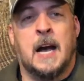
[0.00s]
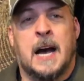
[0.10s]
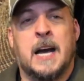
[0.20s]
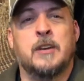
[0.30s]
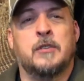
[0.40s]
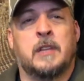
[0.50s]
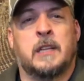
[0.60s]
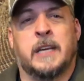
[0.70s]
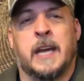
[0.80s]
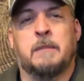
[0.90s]
I knew that the
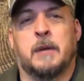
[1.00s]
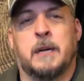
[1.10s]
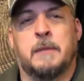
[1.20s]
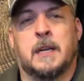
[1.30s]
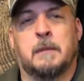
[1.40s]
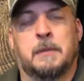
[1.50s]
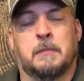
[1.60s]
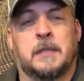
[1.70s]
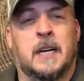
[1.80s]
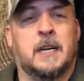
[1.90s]
game-bred American Pit Bull
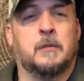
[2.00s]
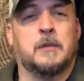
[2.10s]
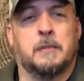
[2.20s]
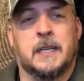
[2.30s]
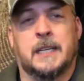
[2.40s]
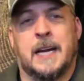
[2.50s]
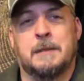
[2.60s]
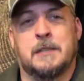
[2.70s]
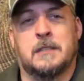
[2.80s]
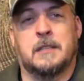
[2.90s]
Terrier was bringing
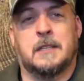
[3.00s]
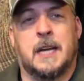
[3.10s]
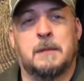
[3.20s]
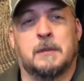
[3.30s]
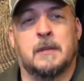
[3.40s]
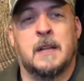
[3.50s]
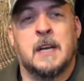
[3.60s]
gameness to the table.